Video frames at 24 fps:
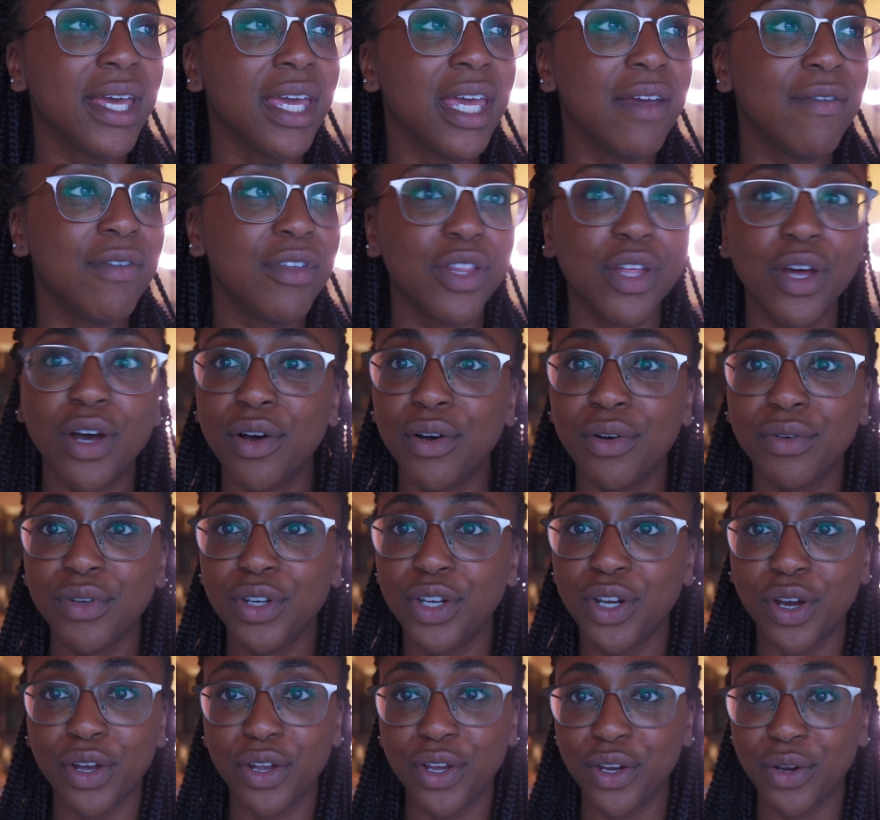Even though,
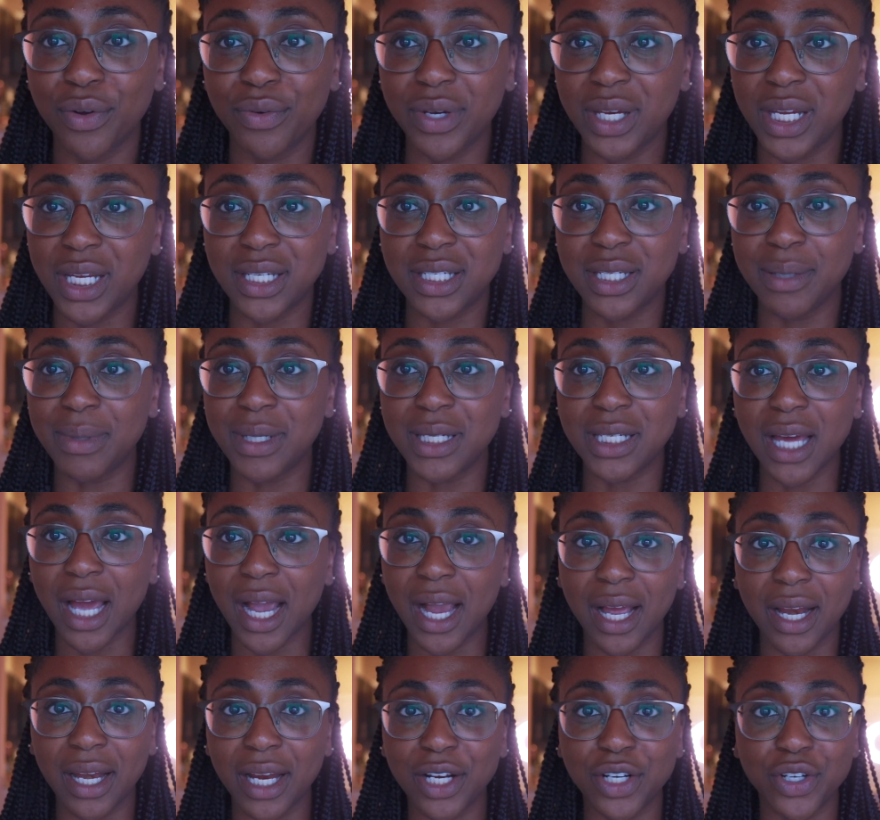you know, you don't need to be
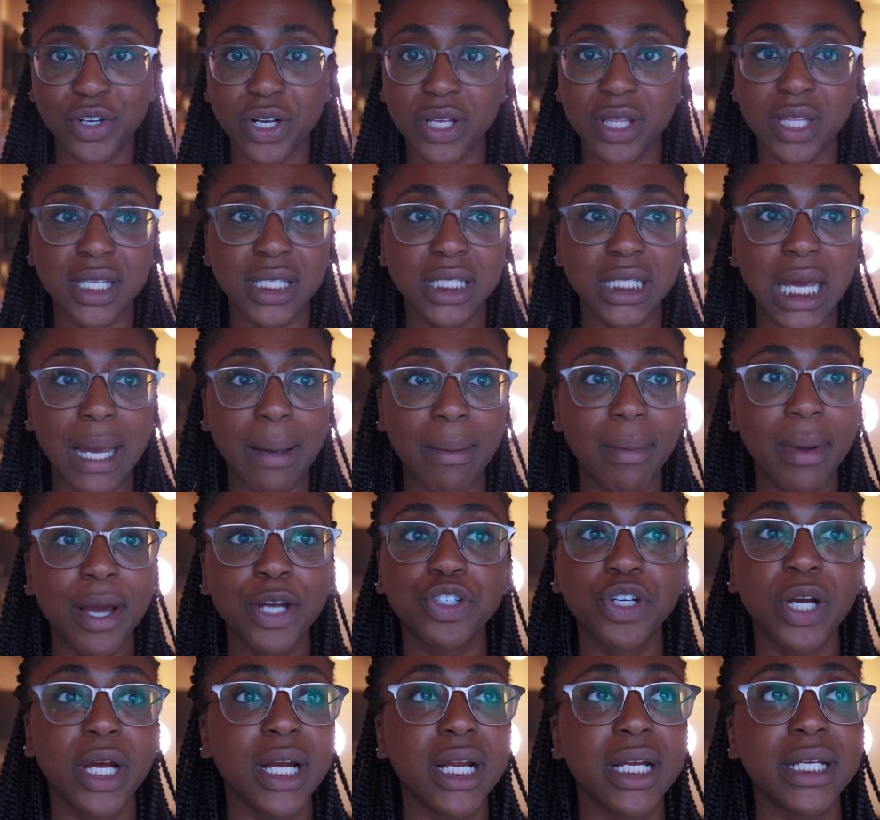dieting during this time. I'm
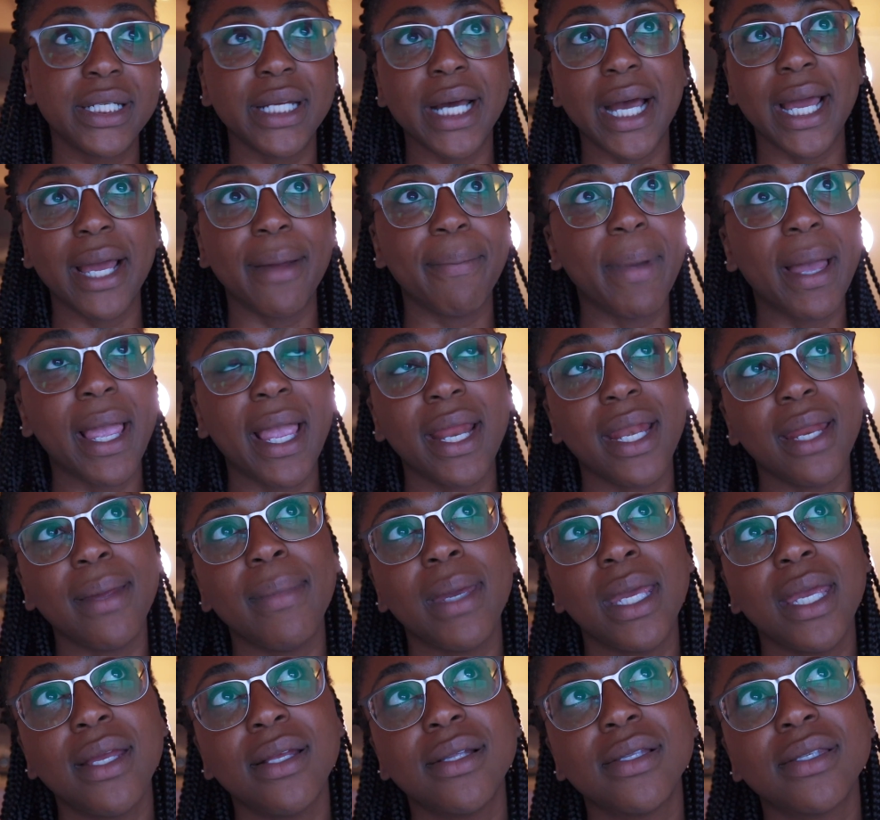not trying to diet by any
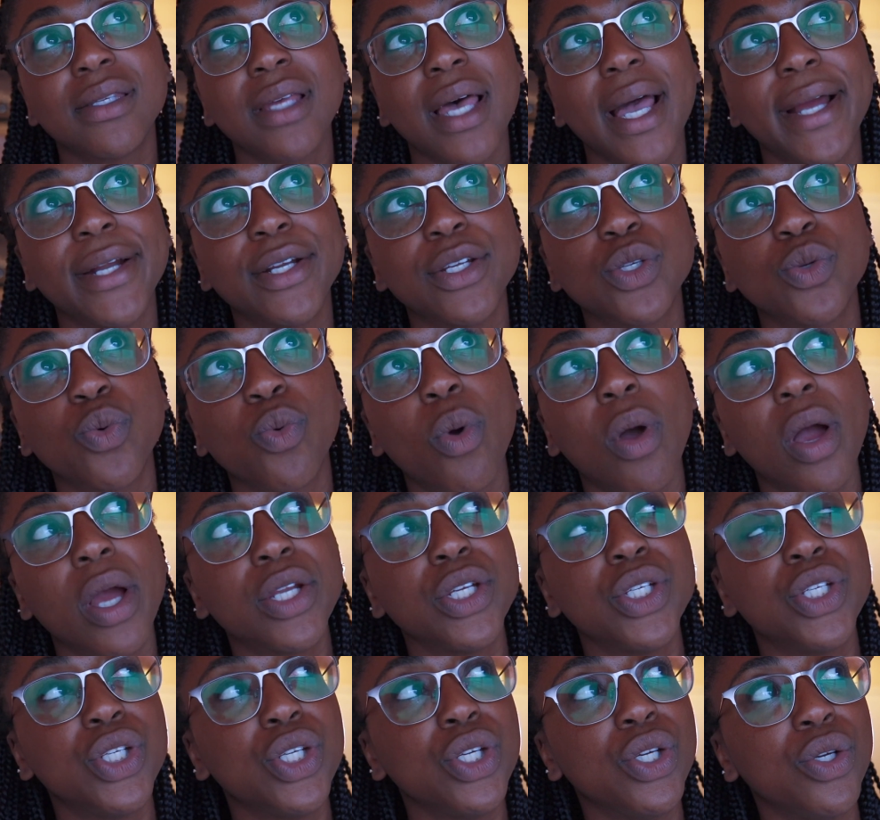means. I just
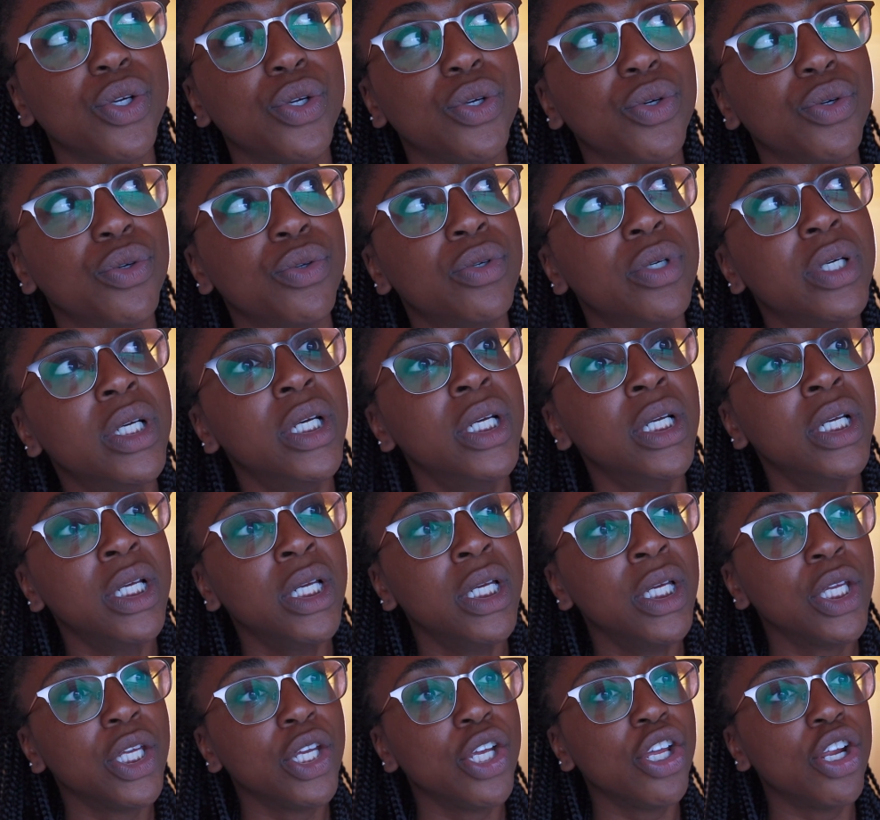want to,
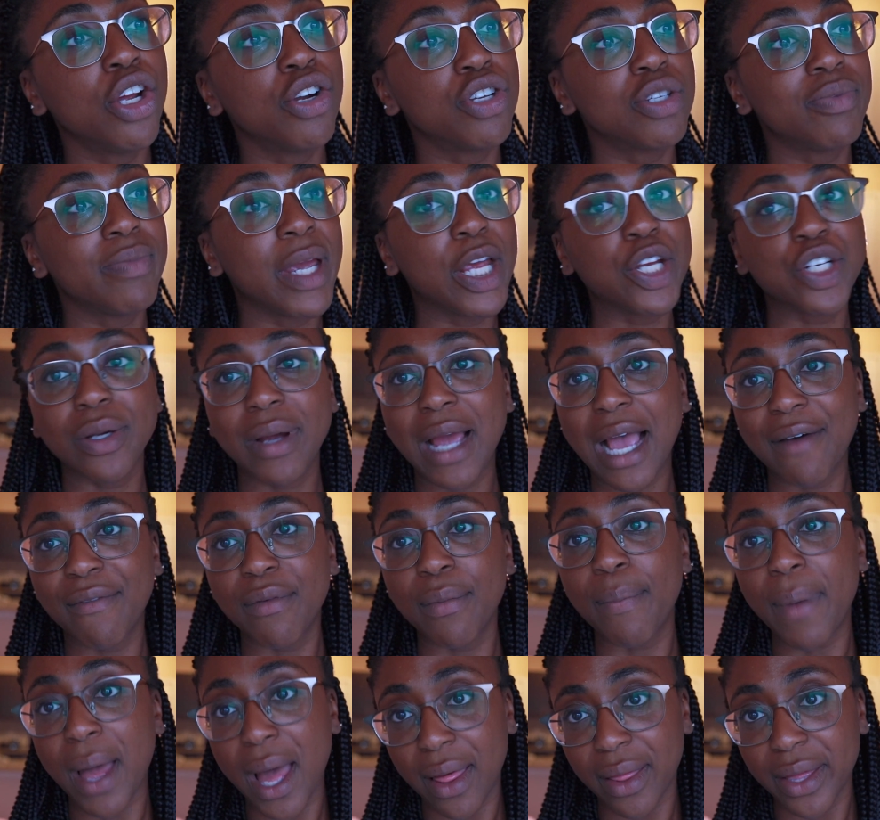you know, just make sure I have a
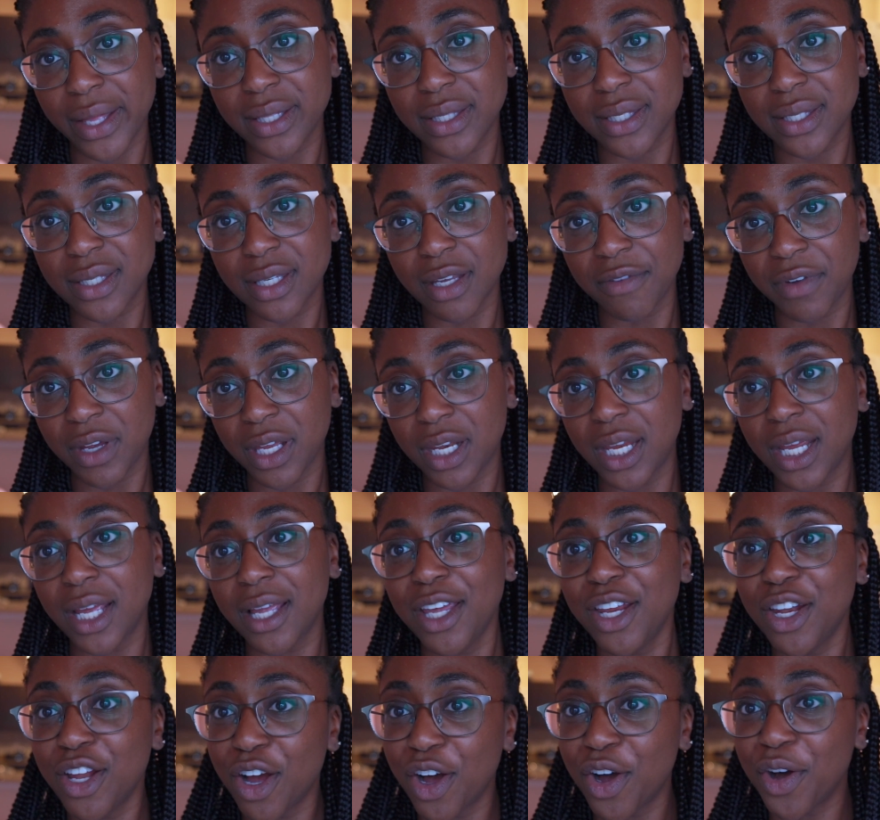balance of eating,
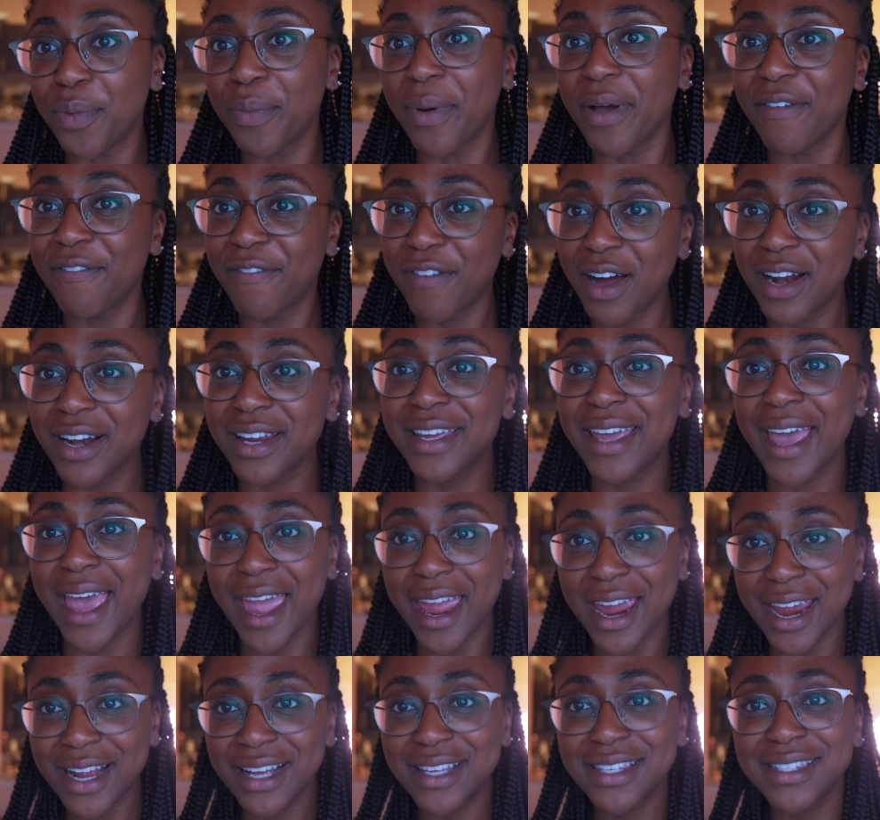you know, my fun
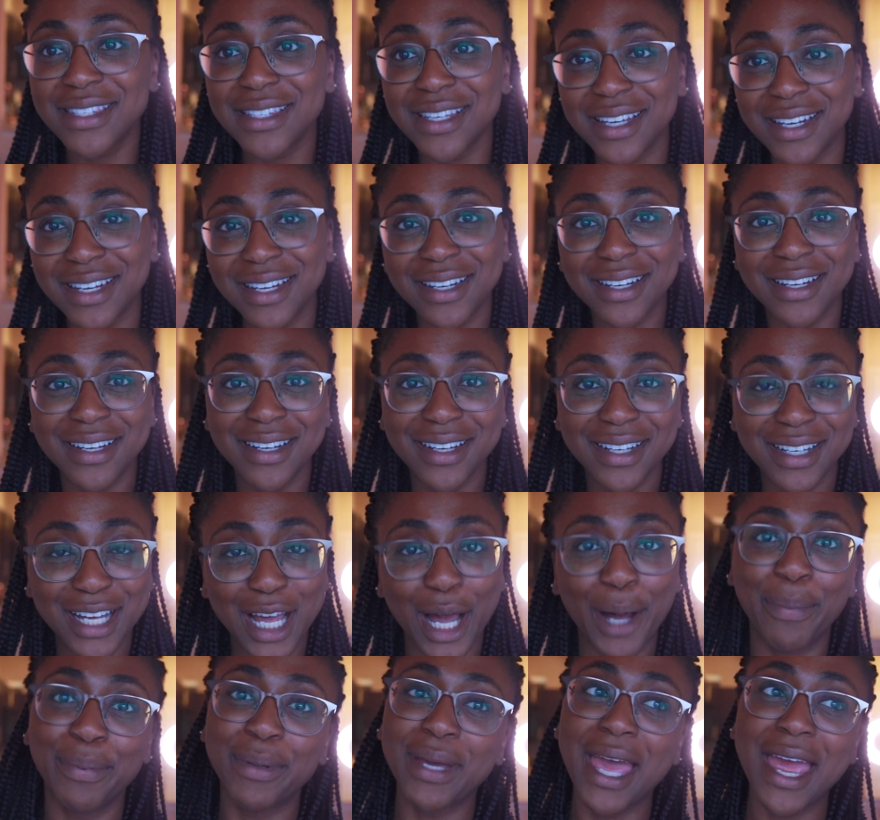cakes and
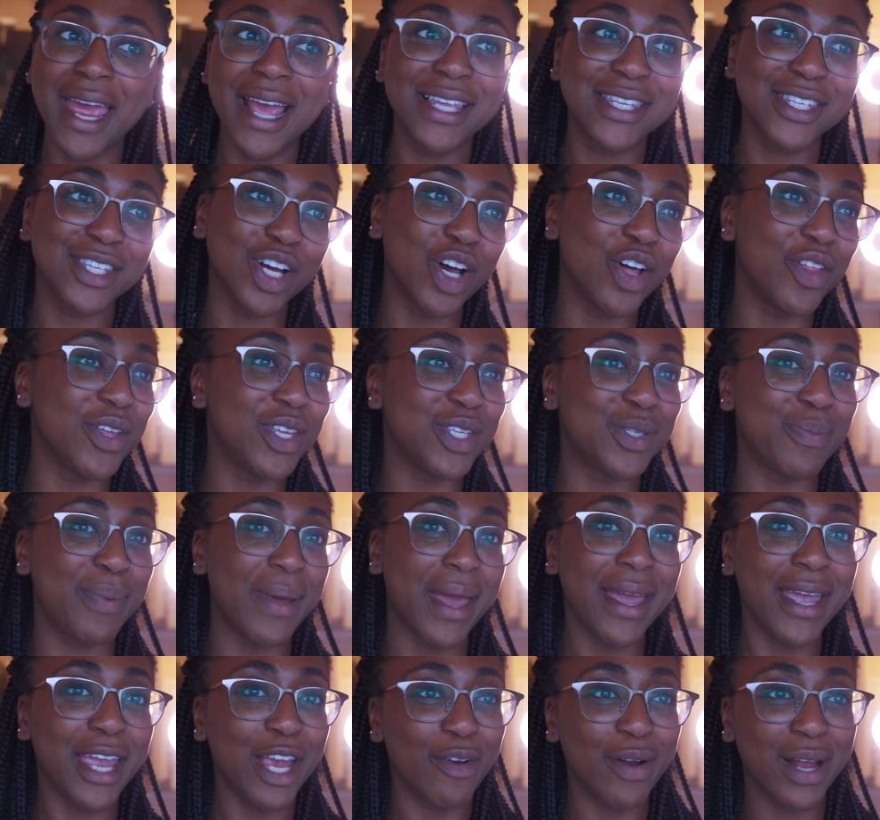cupcakes and all these
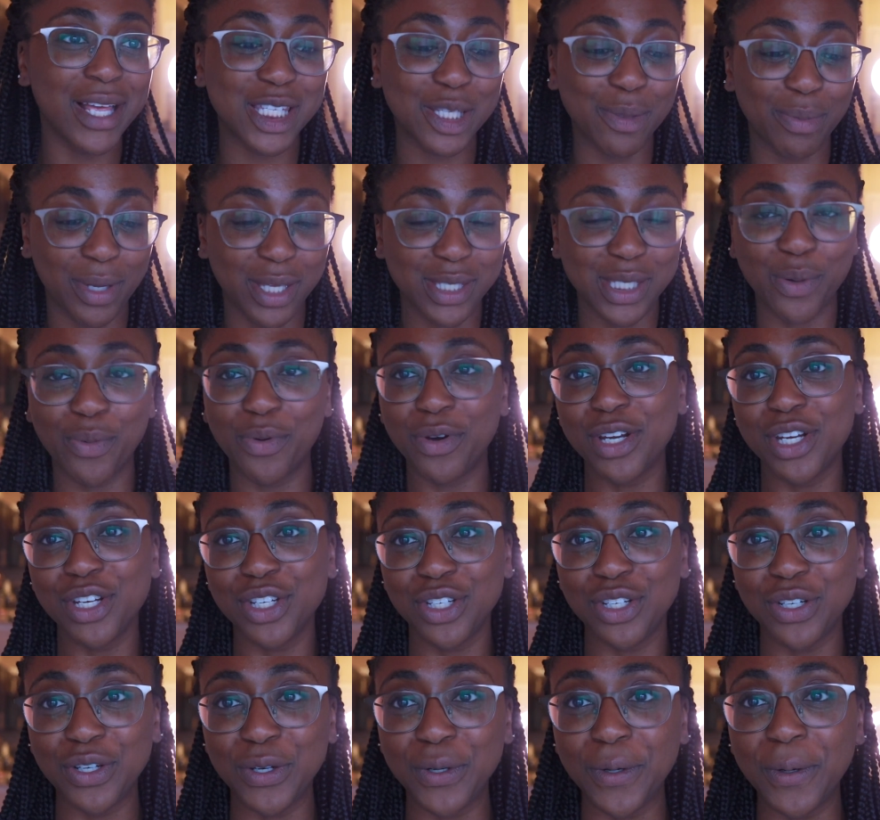baking recipes I want to
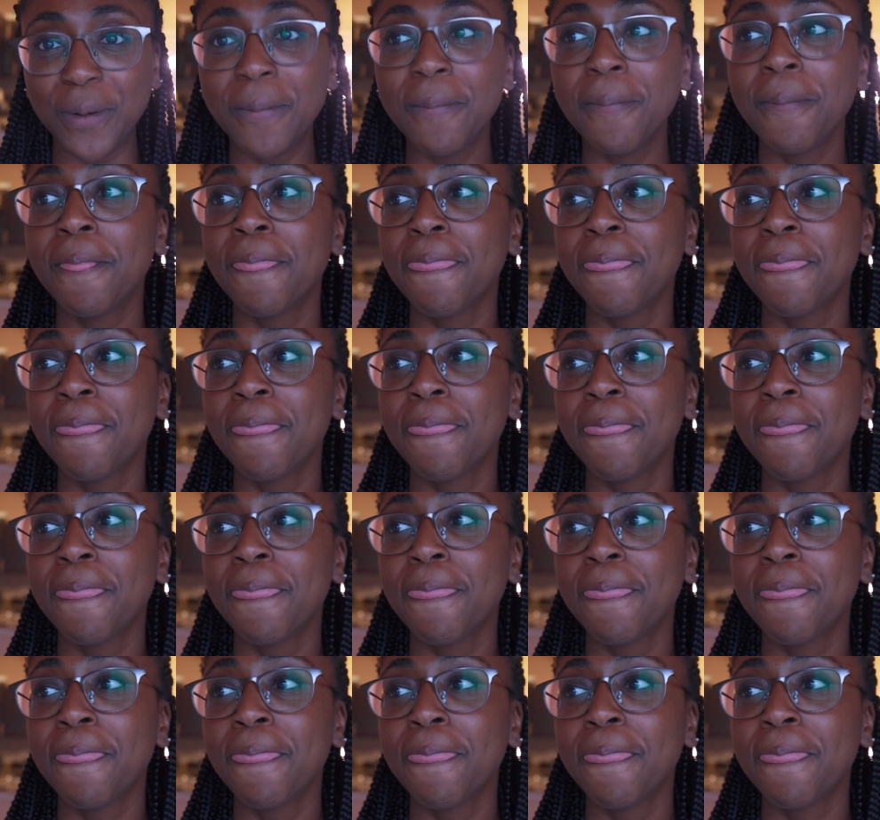do,